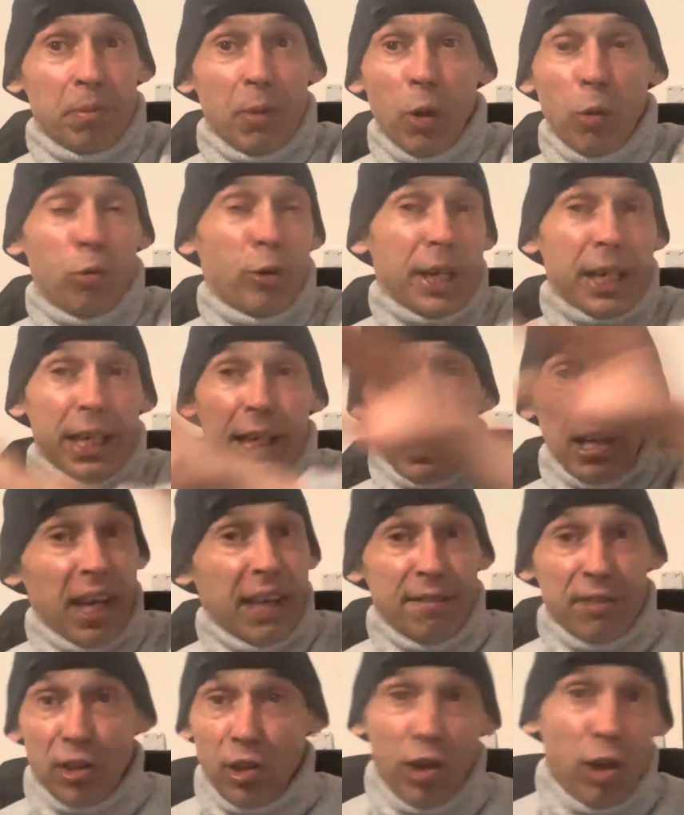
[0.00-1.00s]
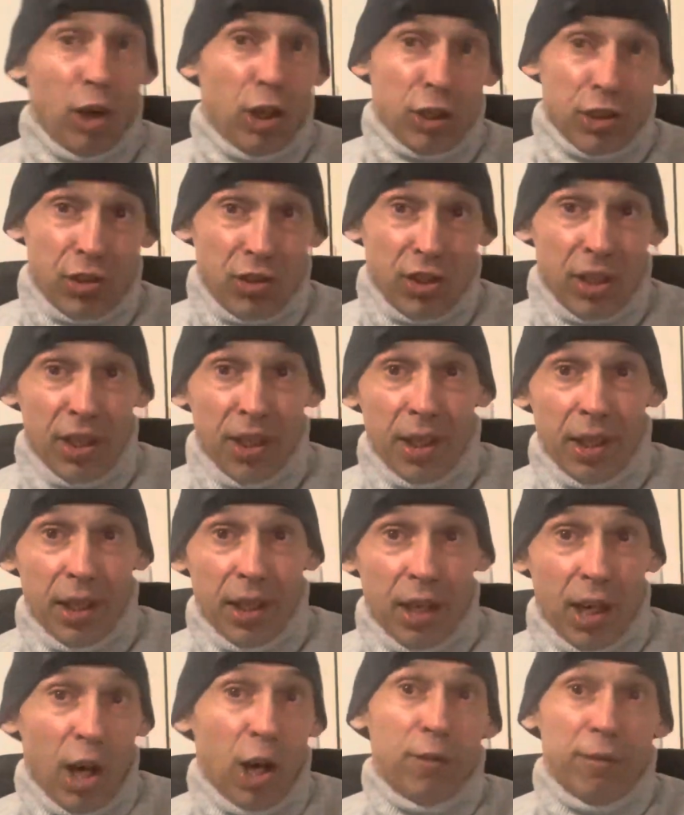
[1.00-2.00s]
already lives lost
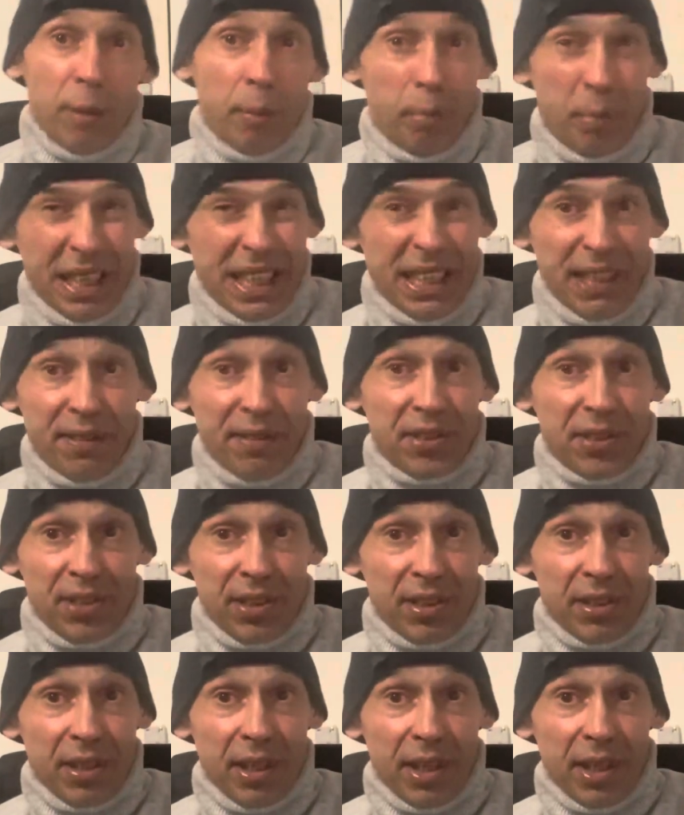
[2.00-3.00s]
over beefs,